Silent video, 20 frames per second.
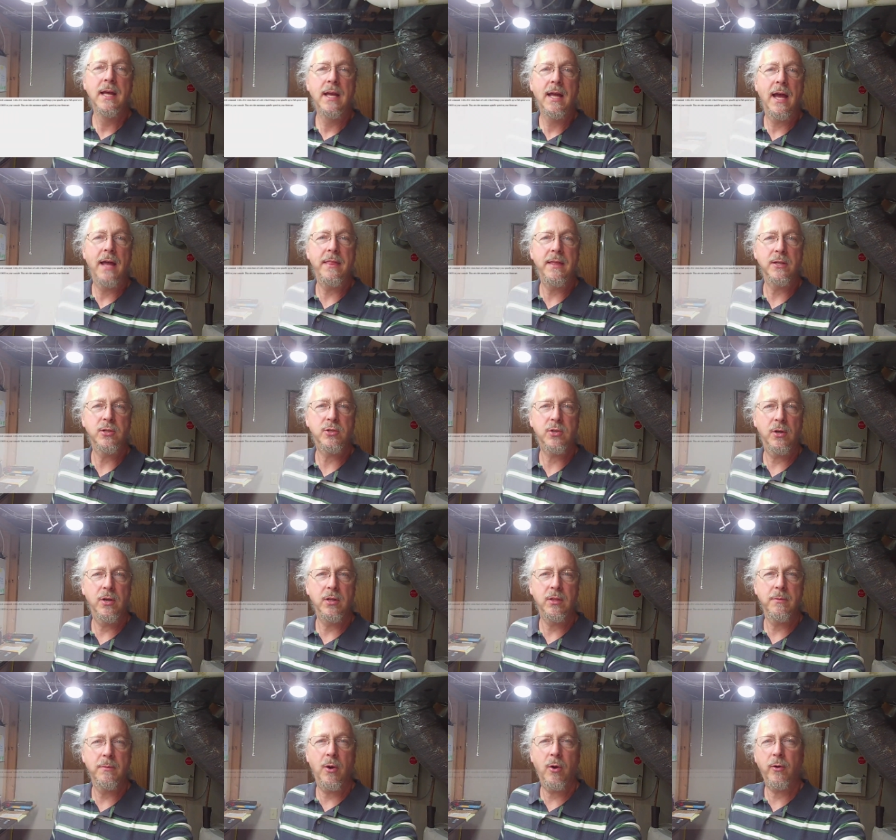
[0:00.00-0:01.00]
and then
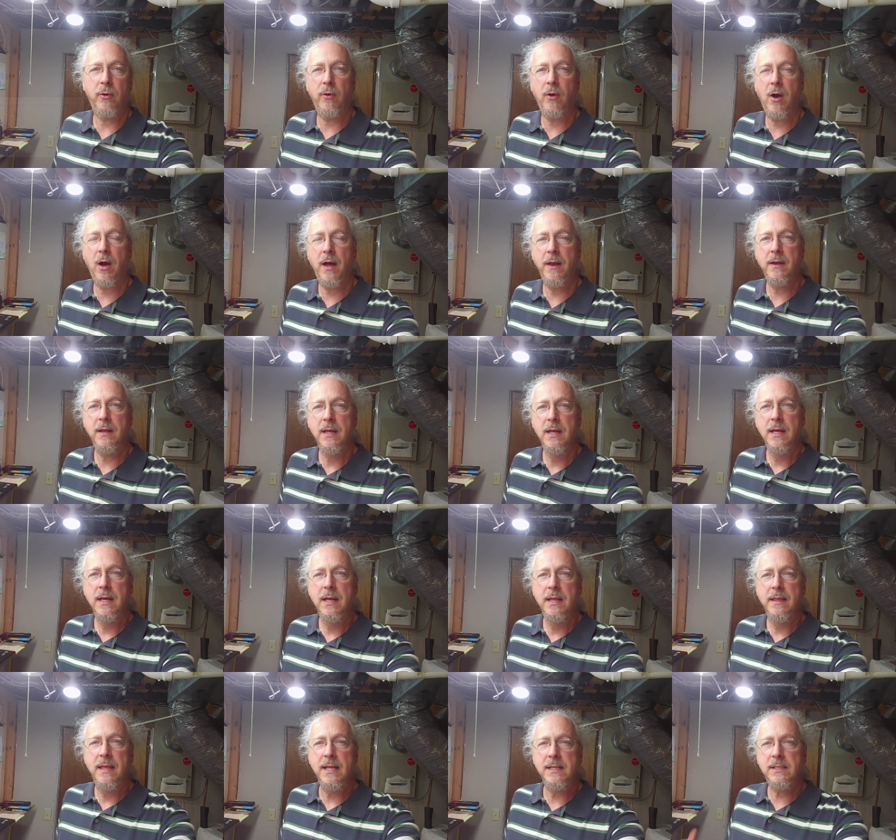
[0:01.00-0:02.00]
turning the motor on,
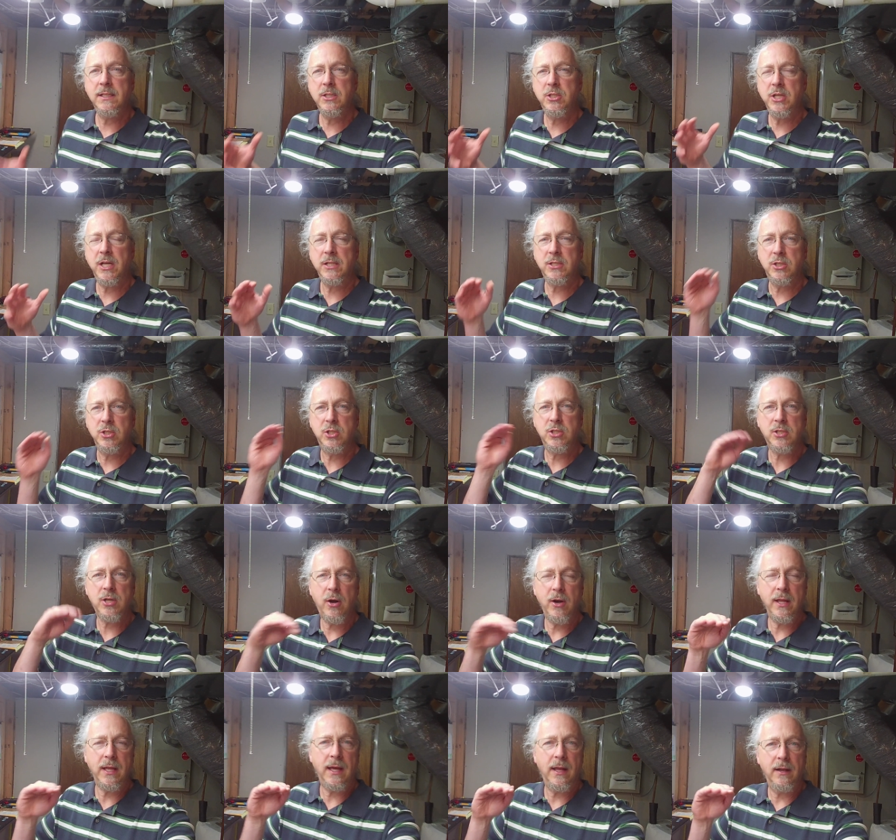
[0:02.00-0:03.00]
they suggested
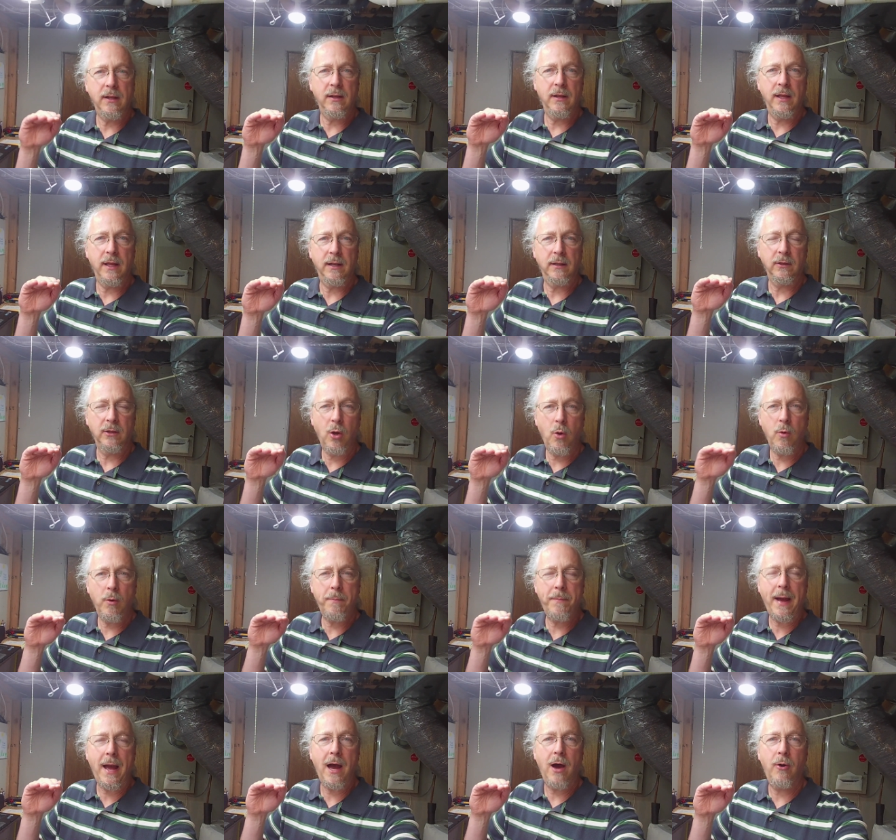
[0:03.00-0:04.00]
starting at a lower
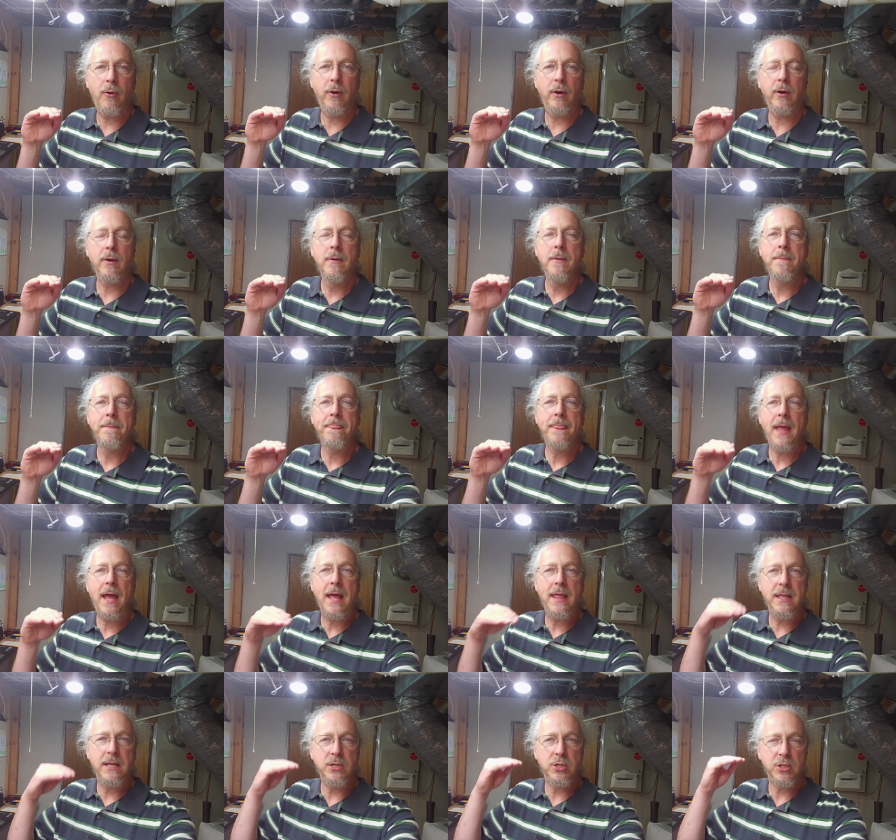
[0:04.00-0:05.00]
power
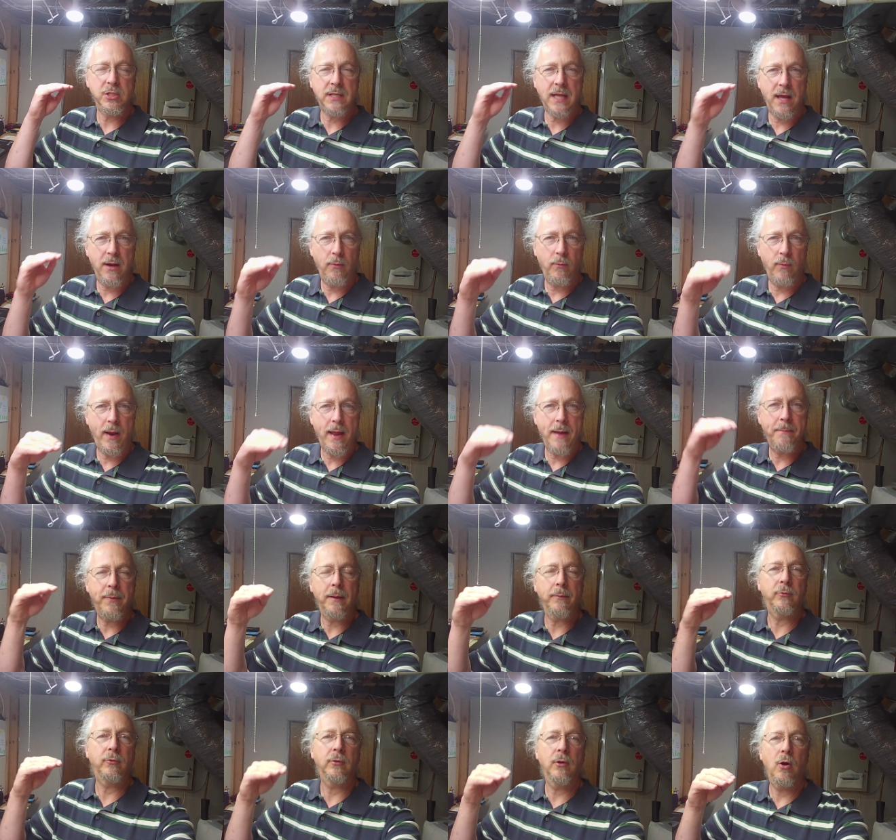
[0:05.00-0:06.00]
and then just kind of ramp
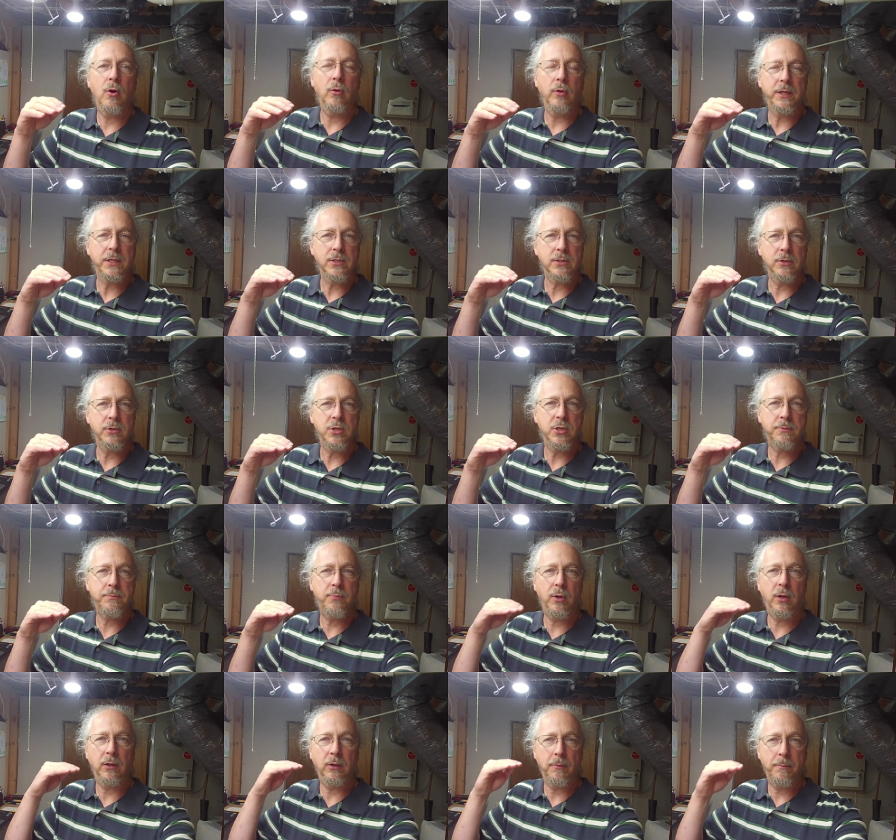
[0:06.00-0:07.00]
up slowly. So just
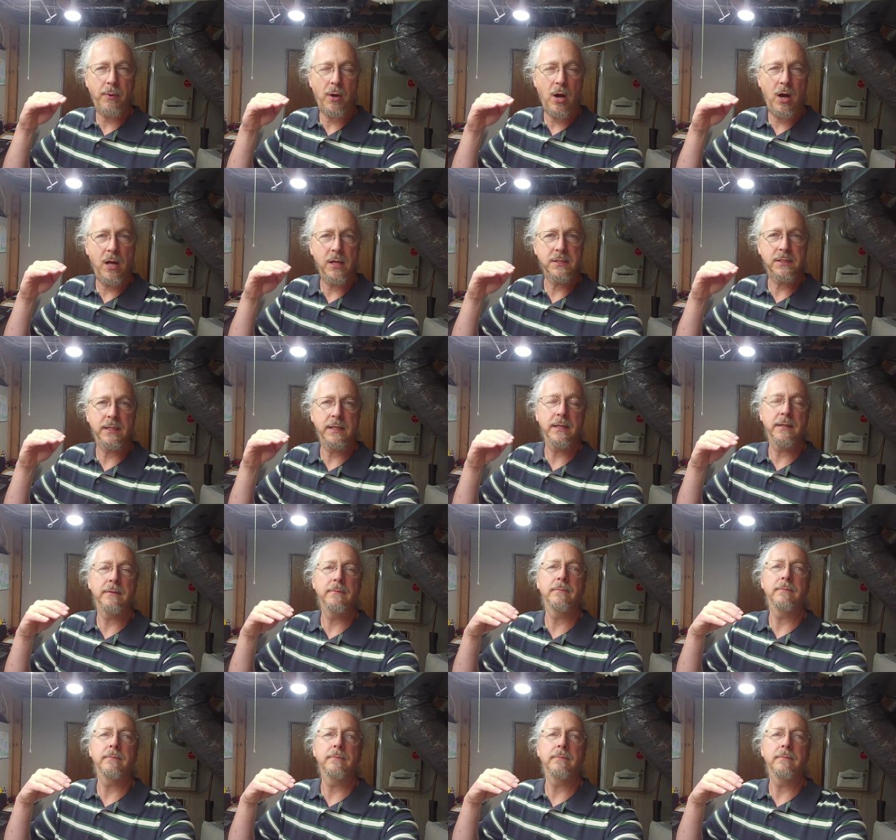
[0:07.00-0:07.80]
put a little pause in,